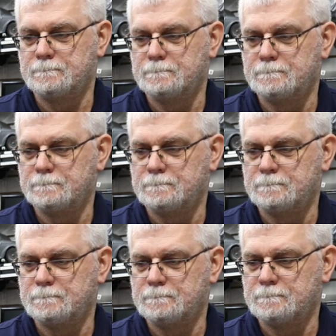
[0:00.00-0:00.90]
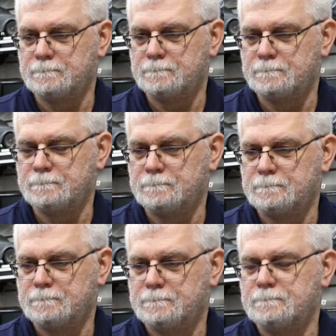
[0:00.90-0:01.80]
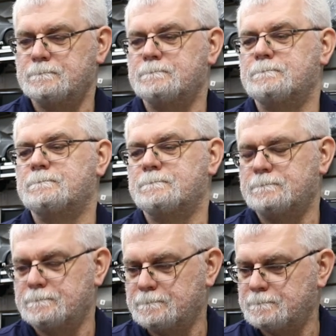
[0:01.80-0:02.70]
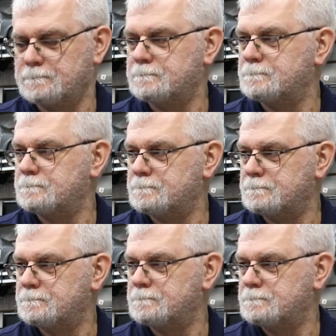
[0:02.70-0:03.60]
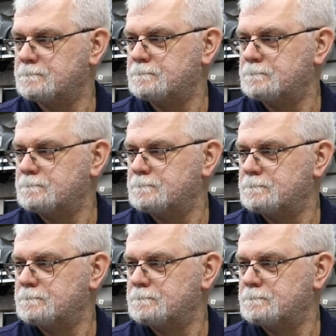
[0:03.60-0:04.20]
The person shown says nothing.